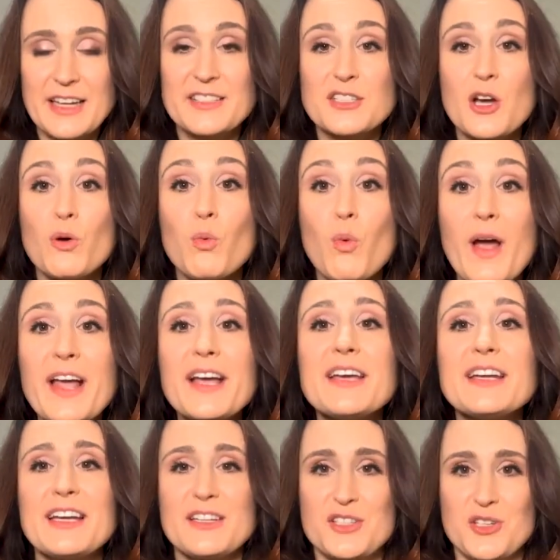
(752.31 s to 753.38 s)
It's
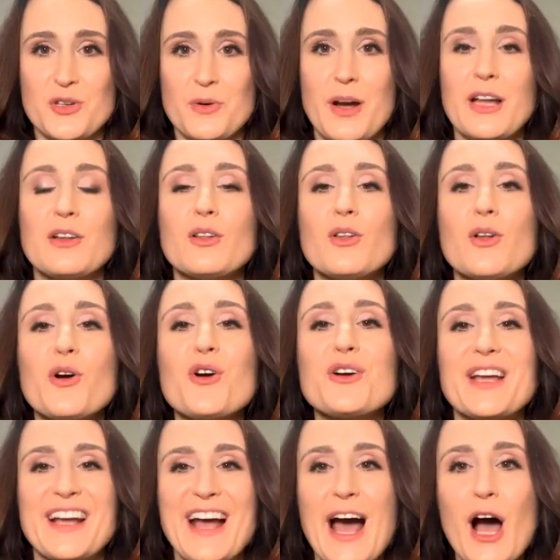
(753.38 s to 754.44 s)
awakening to and
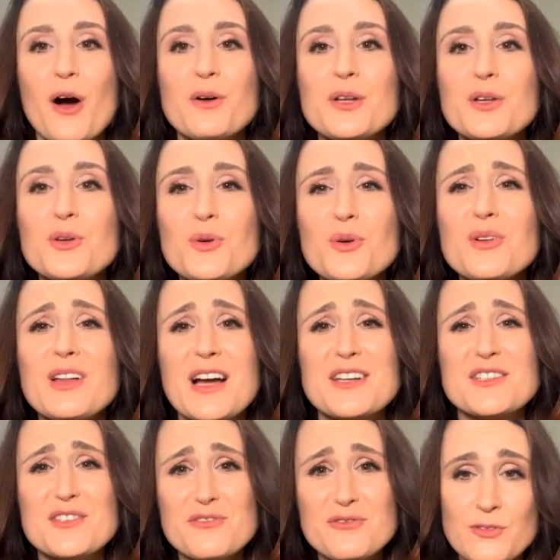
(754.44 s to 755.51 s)
learning how to
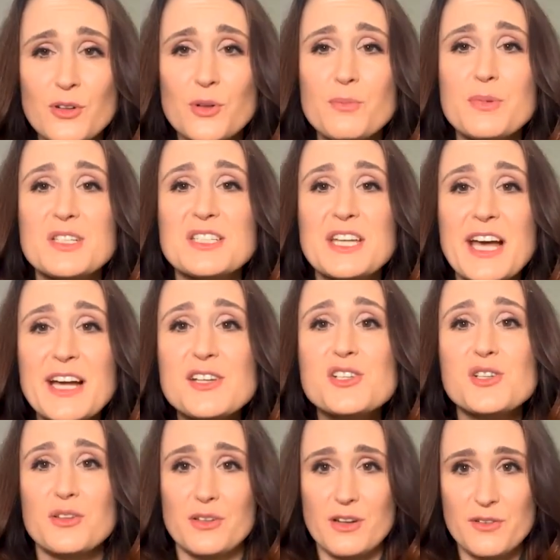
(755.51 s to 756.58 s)
utilize the full
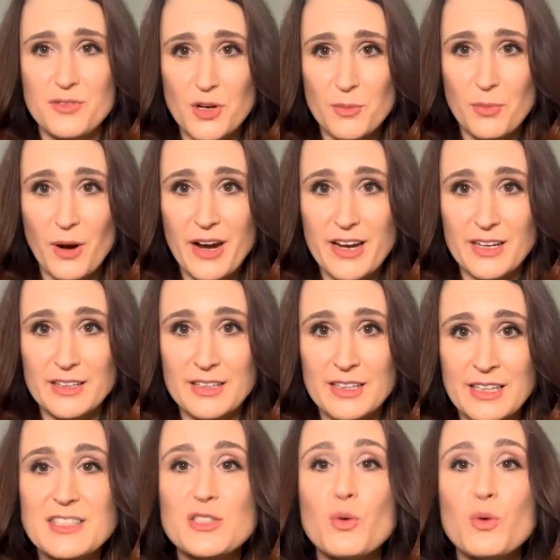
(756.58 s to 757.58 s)
potential of your brain.